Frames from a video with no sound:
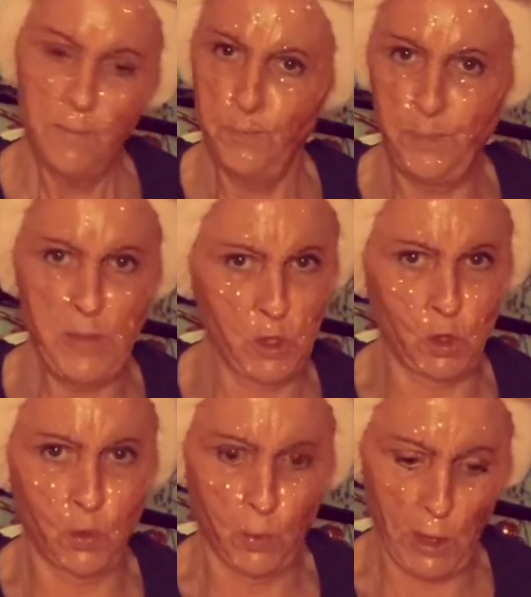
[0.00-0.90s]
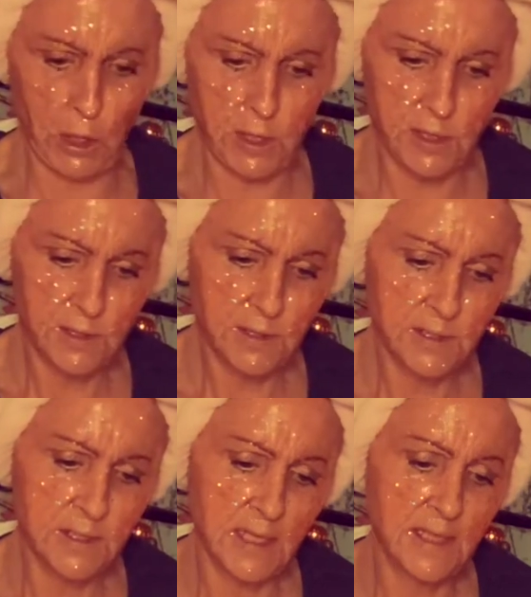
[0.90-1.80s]
Be quick,
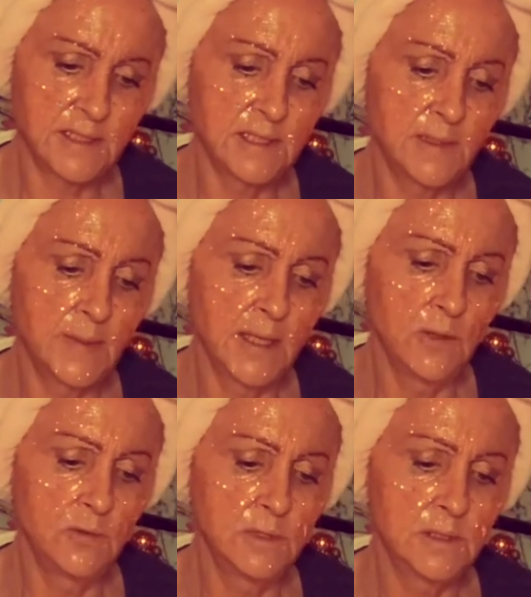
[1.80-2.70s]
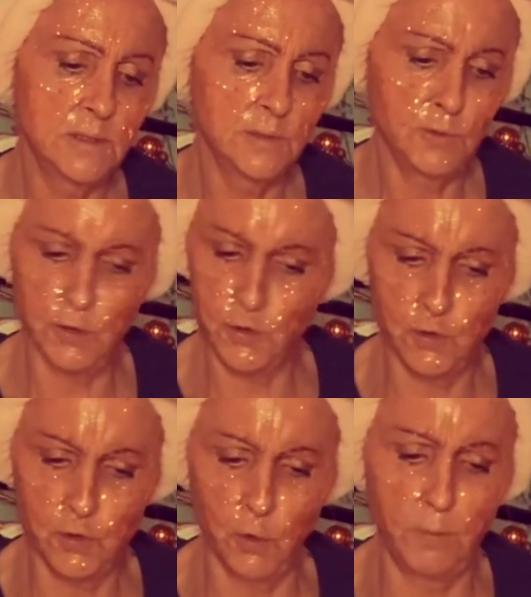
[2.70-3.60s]
Santa bellowed, there's
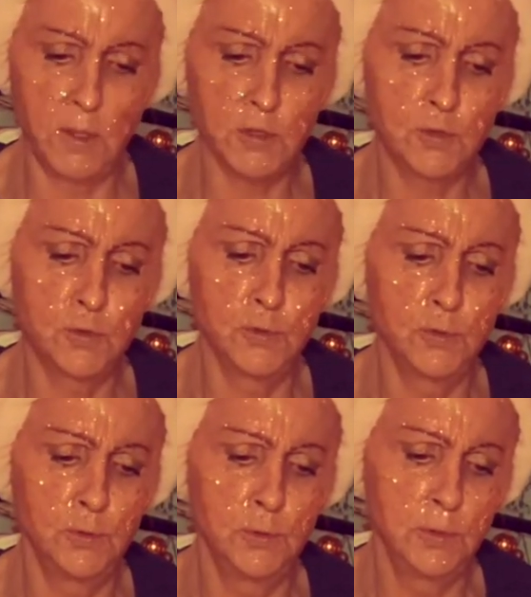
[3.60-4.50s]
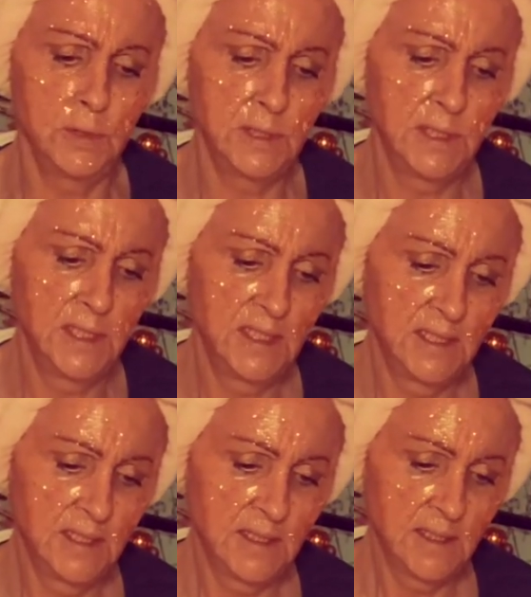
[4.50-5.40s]
so much to do.
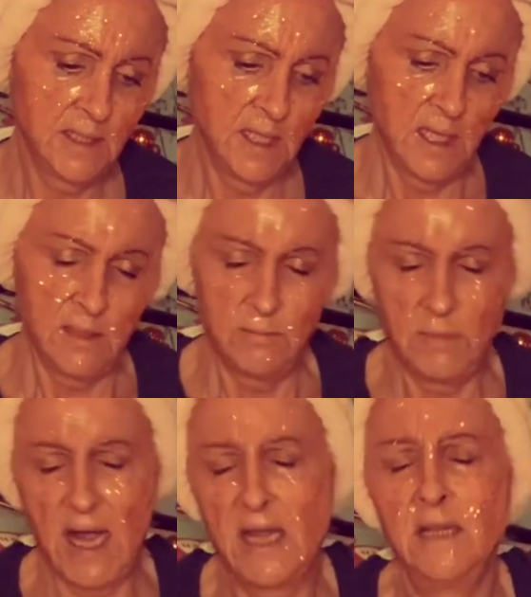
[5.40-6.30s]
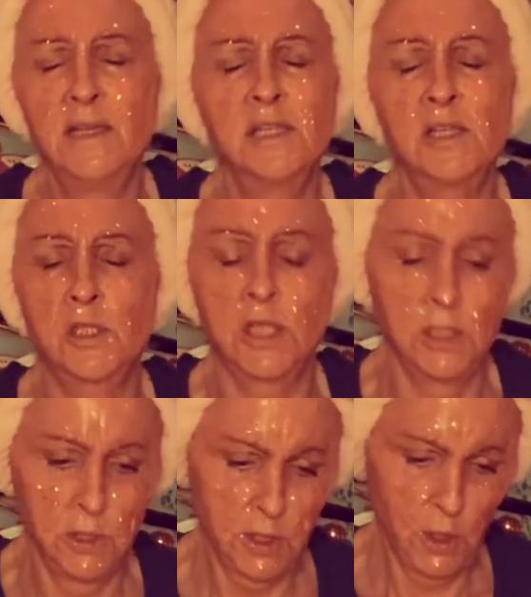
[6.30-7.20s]
My list
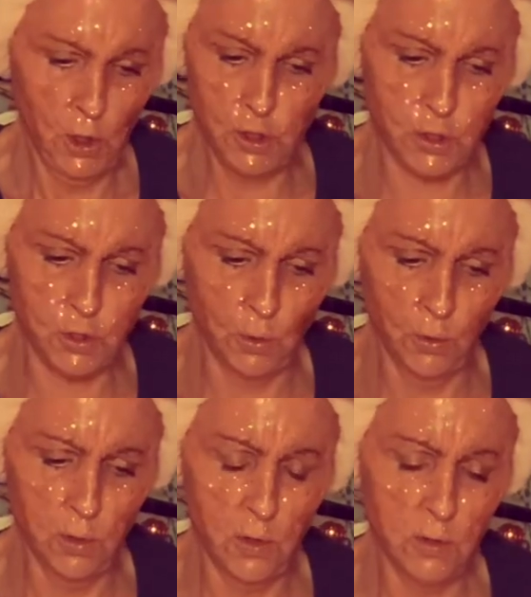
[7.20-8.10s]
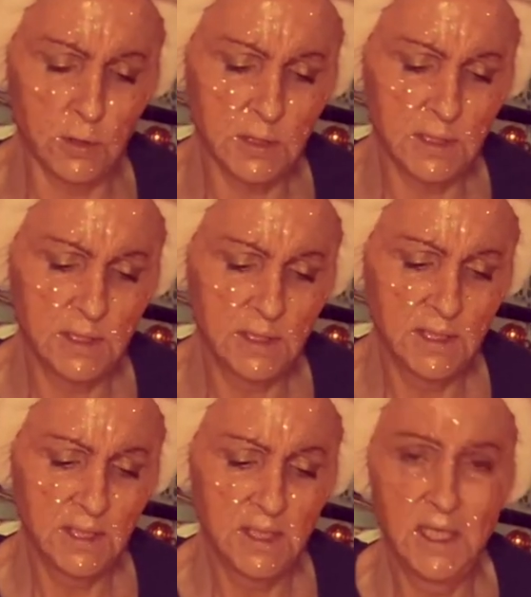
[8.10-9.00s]
is so long,
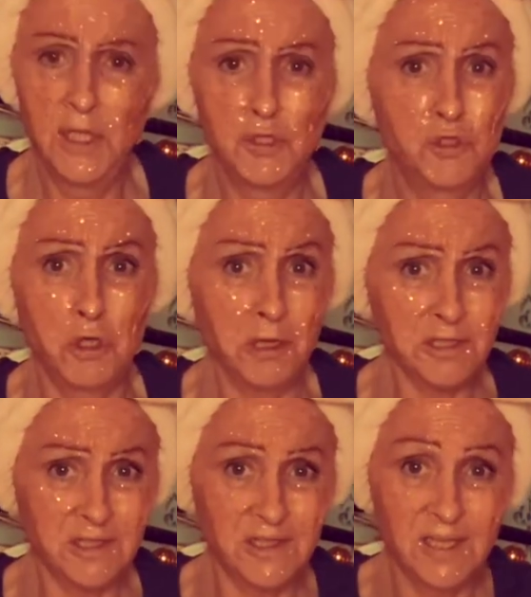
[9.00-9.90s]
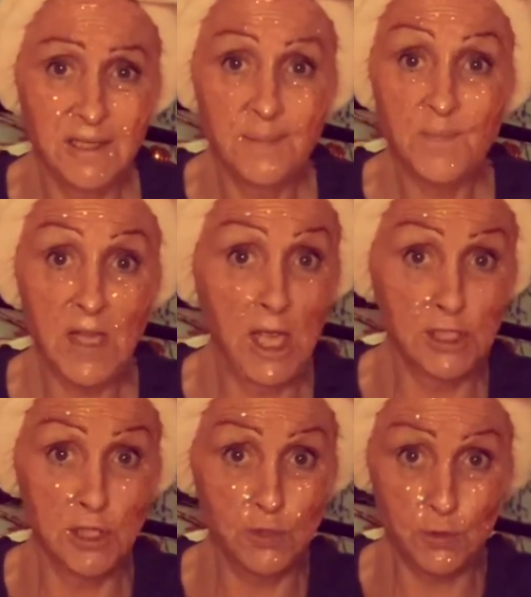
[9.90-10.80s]
it just
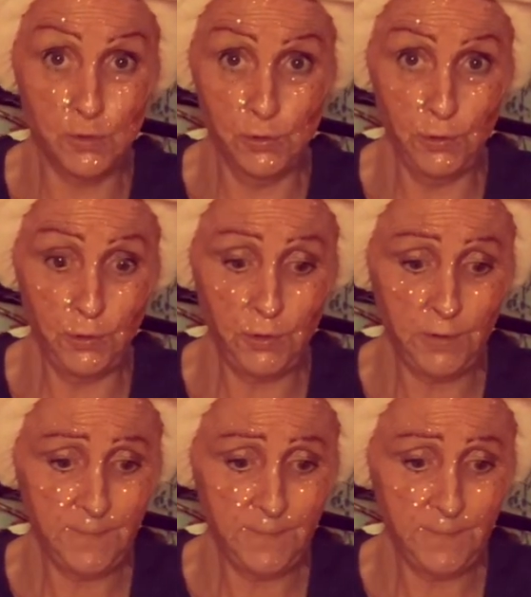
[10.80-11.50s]
isn't true.